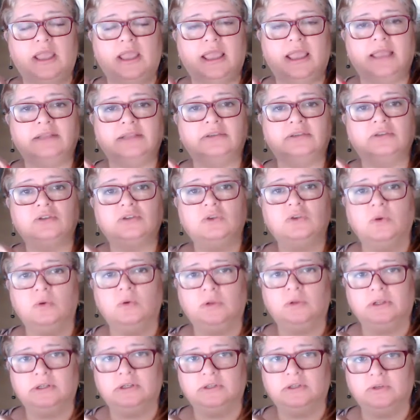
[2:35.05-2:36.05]
and
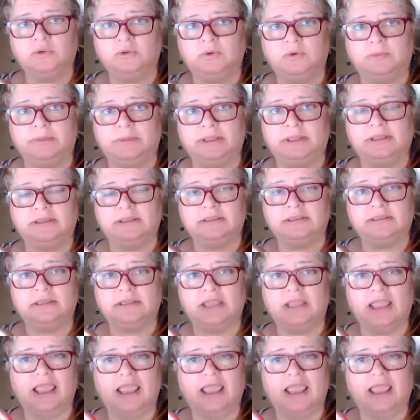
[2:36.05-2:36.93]
soul attunements.